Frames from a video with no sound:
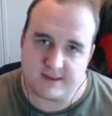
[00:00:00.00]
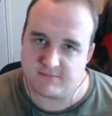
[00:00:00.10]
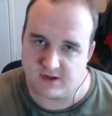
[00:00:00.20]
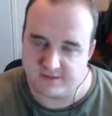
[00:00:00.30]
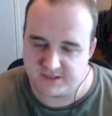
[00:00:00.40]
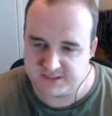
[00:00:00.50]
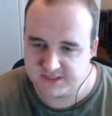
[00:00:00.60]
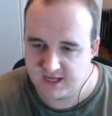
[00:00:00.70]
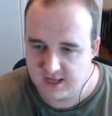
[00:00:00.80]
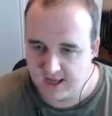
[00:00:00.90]
like this.
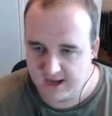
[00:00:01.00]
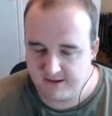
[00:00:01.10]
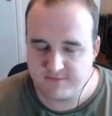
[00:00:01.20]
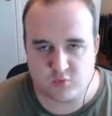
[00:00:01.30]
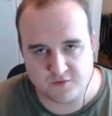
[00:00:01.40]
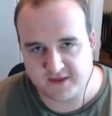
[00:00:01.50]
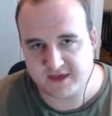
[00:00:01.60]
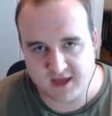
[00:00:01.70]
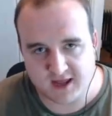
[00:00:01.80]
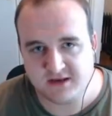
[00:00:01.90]
But what they
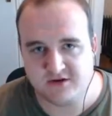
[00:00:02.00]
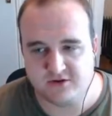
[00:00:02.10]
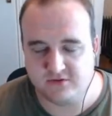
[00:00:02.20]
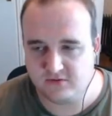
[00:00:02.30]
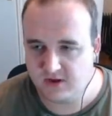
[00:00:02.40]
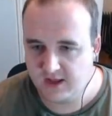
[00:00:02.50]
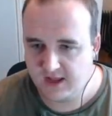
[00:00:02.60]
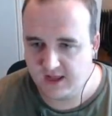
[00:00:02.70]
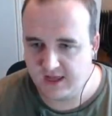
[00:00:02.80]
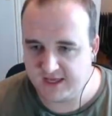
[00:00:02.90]
can do
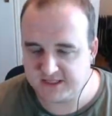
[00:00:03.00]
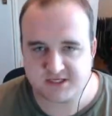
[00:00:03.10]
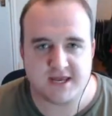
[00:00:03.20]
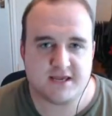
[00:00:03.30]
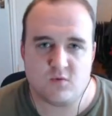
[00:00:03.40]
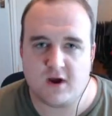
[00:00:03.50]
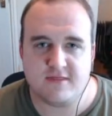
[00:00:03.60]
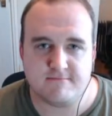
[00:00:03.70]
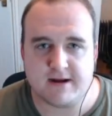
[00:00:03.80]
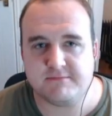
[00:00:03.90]
is take away
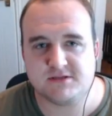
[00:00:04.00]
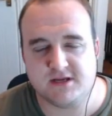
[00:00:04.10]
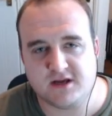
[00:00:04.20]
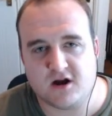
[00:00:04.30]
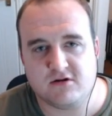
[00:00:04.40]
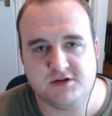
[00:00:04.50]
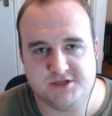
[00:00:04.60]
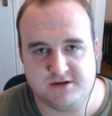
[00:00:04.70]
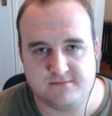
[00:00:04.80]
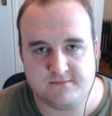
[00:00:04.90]
the maps that encourage
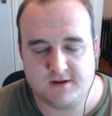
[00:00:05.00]
it.